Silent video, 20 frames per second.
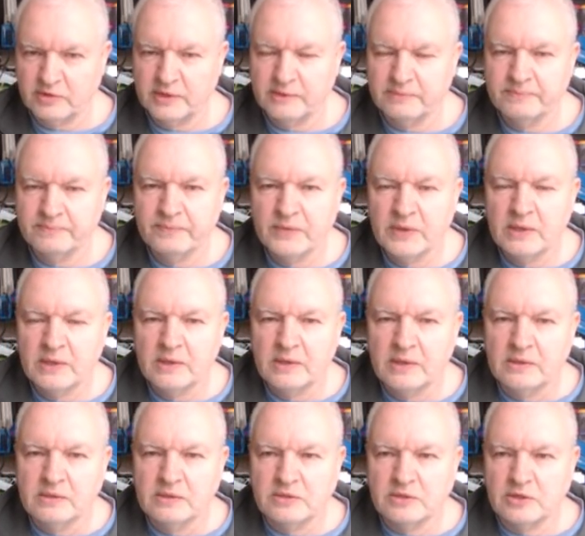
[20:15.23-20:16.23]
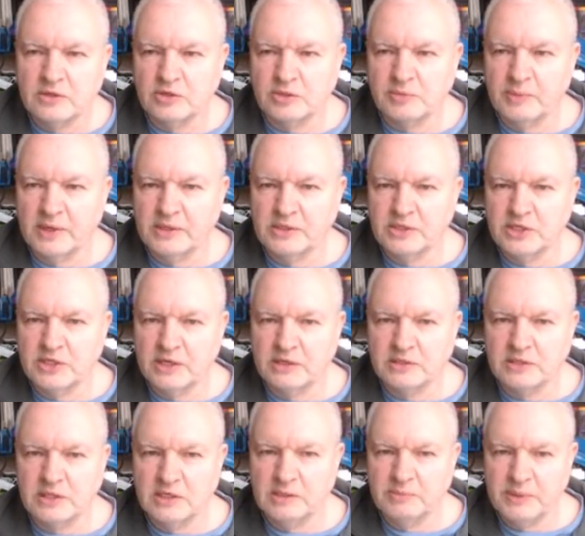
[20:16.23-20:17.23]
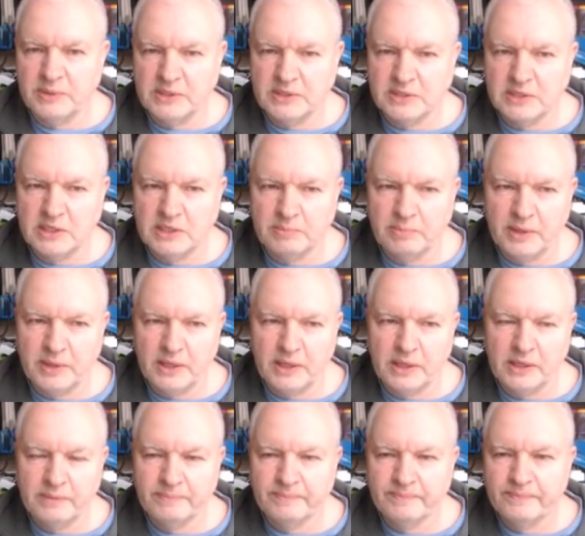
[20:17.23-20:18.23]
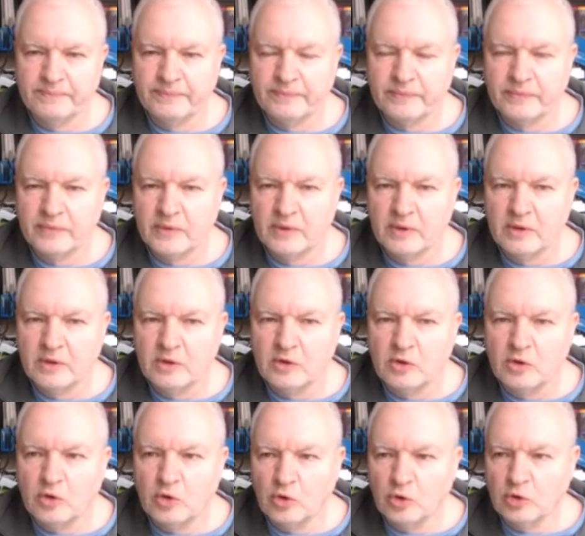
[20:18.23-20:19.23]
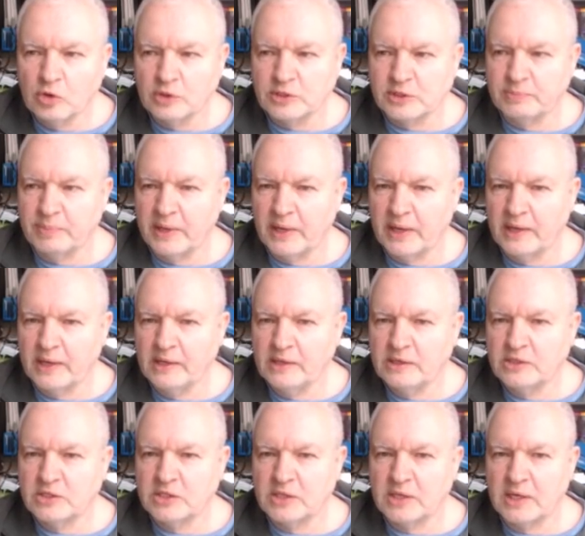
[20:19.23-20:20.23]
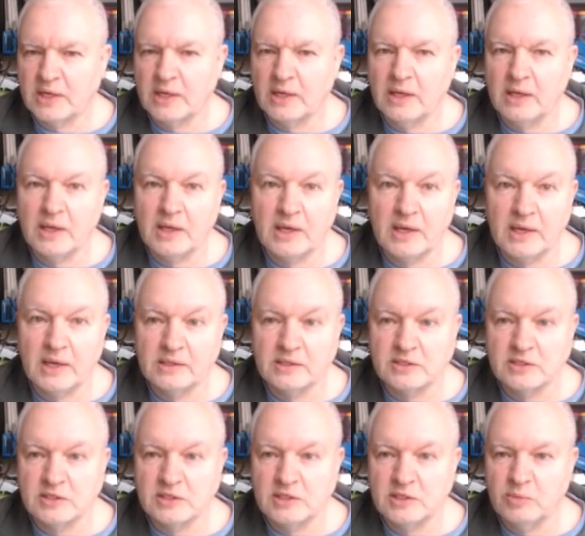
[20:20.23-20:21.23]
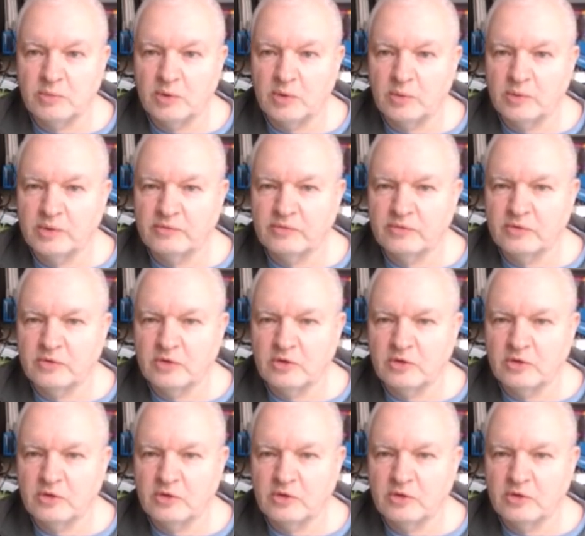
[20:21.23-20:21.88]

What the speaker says: Fine. Let's go to my JLCPCB order page and see what we've